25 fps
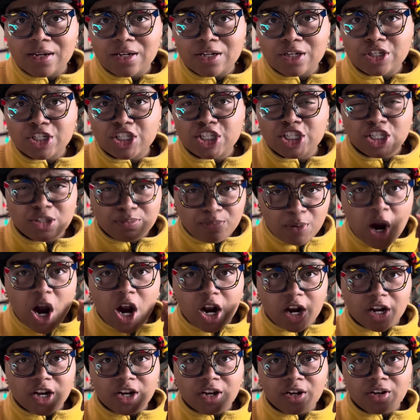
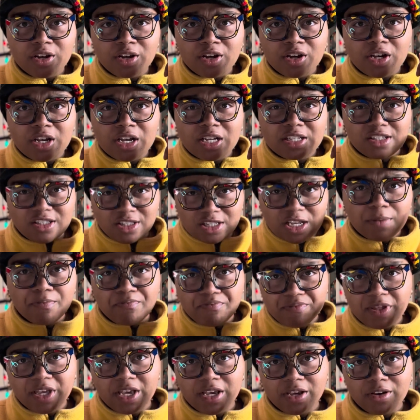spark
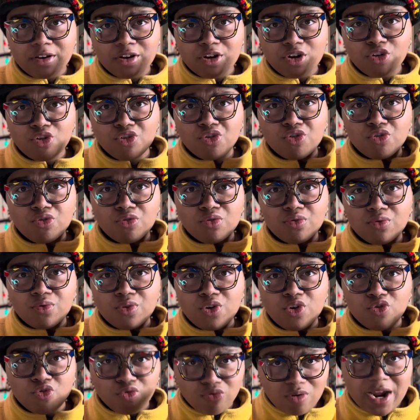something
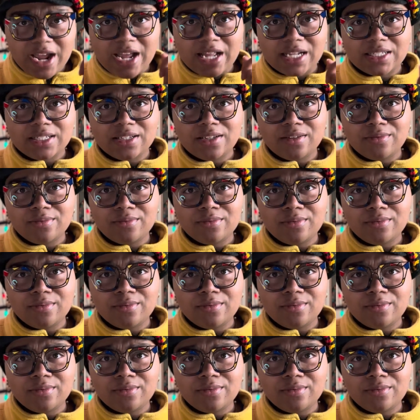great.